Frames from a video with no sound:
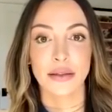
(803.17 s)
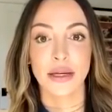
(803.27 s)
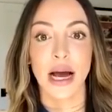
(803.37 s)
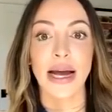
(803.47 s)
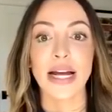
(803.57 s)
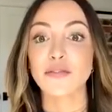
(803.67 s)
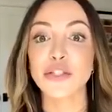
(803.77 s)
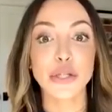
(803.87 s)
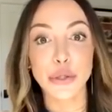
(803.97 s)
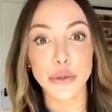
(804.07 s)
I have
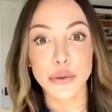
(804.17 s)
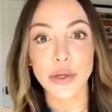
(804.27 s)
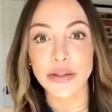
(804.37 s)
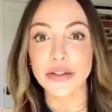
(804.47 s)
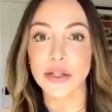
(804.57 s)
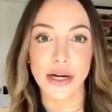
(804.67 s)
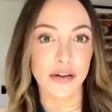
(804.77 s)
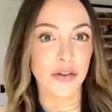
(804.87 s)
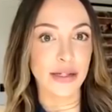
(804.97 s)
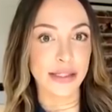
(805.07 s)
two, and they're not a
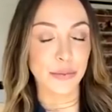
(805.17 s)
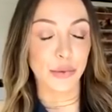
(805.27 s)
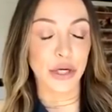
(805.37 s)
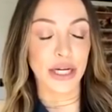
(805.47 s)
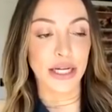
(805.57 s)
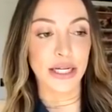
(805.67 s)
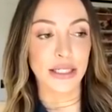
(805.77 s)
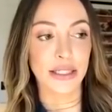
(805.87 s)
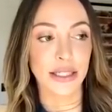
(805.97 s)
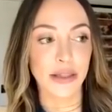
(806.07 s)
fancy breed.
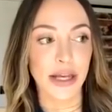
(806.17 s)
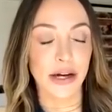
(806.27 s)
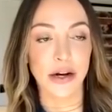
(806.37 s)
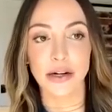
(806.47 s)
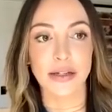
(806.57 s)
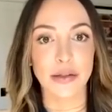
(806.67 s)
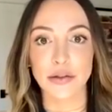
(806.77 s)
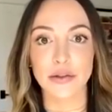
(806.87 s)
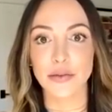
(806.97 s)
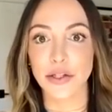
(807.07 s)
They Ooh. are like
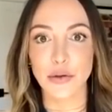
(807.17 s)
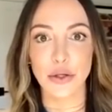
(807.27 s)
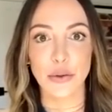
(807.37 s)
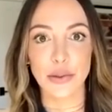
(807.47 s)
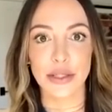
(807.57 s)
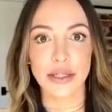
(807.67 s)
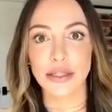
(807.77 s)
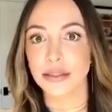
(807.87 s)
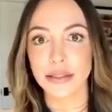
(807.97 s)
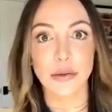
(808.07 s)
you know, cute
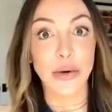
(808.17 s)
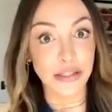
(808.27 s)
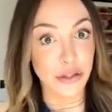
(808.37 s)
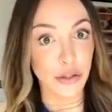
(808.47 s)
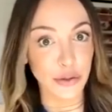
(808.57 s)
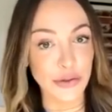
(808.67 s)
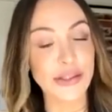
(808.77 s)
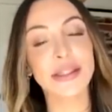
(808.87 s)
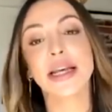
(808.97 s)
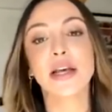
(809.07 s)
little
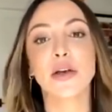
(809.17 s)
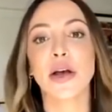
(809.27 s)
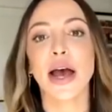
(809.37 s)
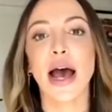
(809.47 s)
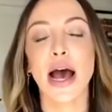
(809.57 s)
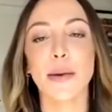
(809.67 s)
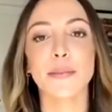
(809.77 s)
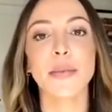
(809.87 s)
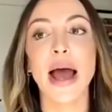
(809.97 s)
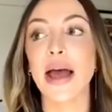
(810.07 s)
rescues.
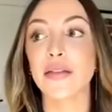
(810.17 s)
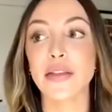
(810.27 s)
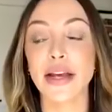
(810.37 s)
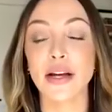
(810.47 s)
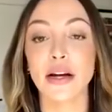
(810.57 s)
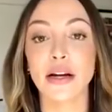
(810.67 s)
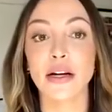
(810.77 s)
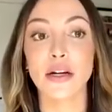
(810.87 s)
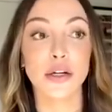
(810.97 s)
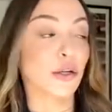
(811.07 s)
Um, hmm. and they
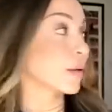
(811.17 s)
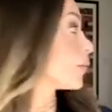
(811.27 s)
are